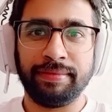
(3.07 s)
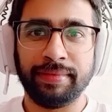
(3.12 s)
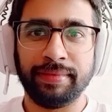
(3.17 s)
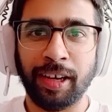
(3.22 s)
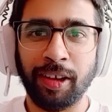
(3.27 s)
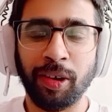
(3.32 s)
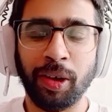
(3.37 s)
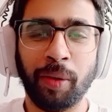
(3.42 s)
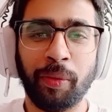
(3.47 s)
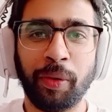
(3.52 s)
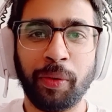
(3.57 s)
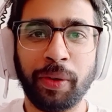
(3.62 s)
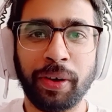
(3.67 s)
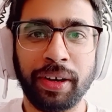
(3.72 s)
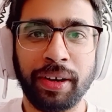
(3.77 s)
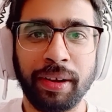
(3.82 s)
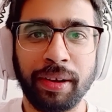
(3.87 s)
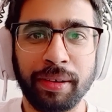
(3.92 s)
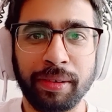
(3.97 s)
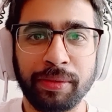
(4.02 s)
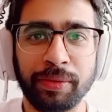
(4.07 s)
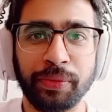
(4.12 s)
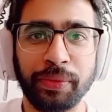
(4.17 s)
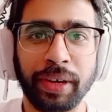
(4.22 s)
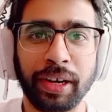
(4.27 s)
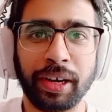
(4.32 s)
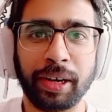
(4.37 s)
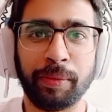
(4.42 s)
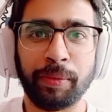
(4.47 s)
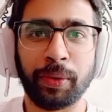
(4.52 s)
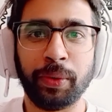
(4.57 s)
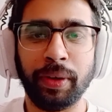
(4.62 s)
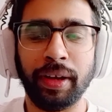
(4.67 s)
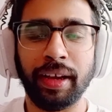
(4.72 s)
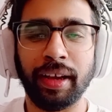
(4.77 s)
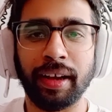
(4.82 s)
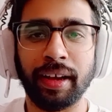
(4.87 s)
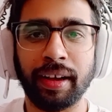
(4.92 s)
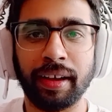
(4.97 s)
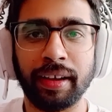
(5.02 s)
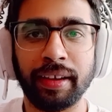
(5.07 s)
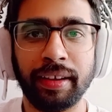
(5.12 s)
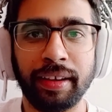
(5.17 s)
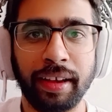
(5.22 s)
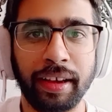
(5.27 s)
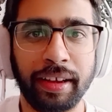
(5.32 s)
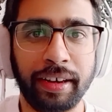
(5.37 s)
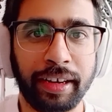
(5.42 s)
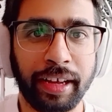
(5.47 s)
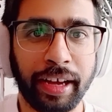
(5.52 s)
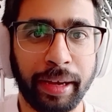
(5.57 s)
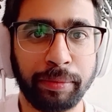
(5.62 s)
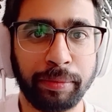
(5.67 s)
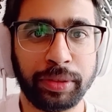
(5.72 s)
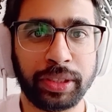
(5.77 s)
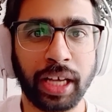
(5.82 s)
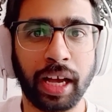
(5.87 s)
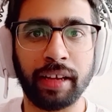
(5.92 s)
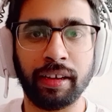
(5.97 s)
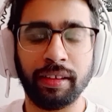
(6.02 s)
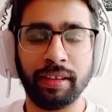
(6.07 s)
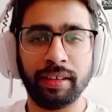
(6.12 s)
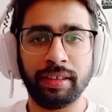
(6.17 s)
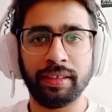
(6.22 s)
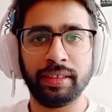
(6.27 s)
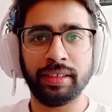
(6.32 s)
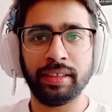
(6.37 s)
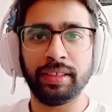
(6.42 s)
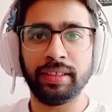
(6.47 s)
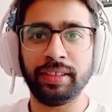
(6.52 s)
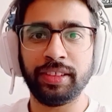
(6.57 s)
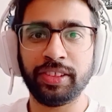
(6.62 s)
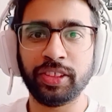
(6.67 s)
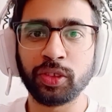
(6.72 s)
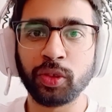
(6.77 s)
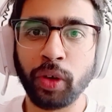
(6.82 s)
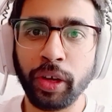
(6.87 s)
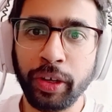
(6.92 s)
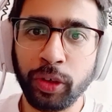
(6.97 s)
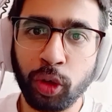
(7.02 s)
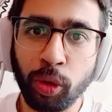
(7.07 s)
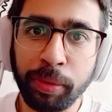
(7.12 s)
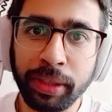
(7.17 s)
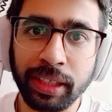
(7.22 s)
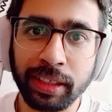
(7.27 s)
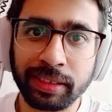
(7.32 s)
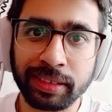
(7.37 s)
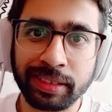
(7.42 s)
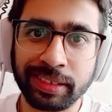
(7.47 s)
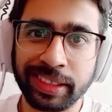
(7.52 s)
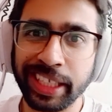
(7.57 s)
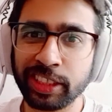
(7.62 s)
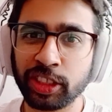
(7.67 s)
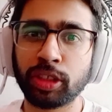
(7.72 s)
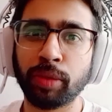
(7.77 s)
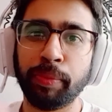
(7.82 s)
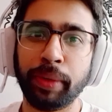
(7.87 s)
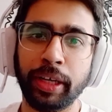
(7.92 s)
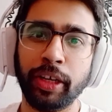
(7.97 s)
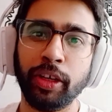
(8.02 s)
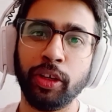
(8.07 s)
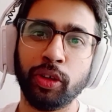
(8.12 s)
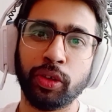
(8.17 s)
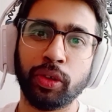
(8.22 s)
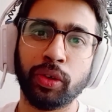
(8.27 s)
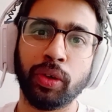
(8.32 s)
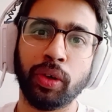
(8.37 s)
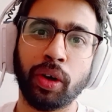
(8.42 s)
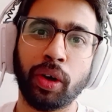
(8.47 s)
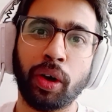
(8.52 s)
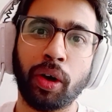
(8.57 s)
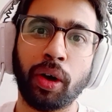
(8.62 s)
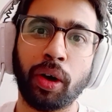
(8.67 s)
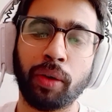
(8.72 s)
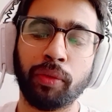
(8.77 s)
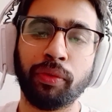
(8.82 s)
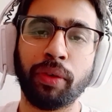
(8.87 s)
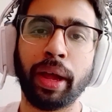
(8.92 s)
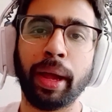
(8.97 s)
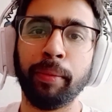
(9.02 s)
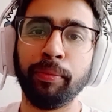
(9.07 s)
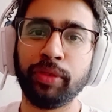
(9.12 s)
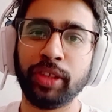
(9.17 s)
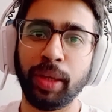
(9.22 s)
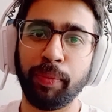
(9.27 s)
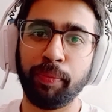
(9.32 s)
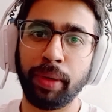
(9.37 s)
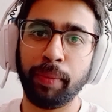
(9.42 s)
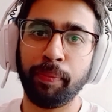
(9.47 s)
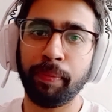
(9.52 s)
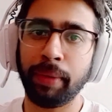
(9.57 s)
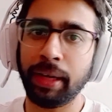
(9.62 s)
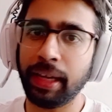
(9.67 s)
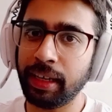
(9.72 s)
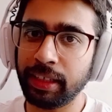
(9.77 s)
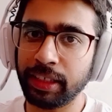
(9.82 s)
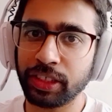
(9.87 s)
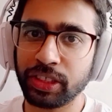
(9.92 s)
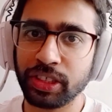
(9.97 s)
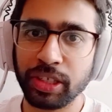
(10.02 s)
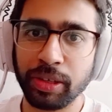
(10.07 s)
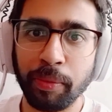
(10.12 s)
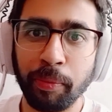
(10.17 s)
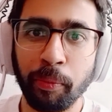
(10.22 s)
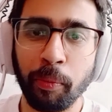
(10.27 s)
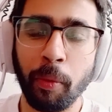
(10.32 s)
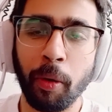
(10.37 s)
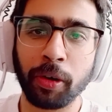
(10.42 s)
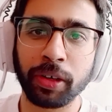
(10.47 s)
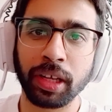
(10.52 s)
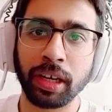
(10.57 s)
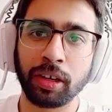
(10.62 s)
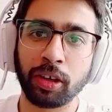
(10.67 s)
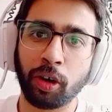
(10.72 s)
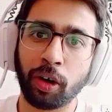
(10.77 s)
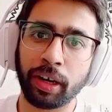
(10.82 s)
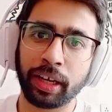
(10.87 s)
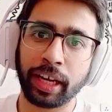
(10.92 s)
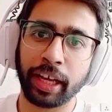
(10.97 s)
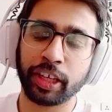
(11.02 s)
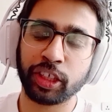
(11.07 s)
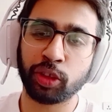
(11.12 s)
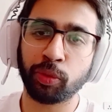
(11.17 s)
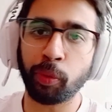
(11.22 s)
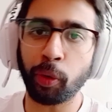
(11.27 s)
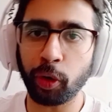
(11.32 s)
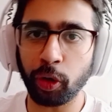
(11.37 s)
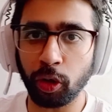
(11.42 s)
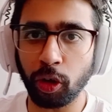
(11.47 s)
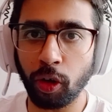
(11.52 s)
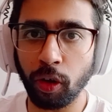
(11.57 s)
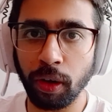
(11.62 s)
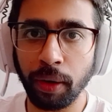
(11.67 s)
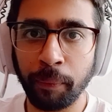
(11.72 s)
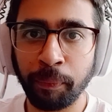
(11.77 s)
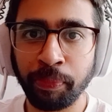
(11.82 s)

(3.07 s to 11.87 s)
Hello everyone, welcome to AI Anytime channel. This is going to be the sixth video of MCP playlist Model Context Protocol.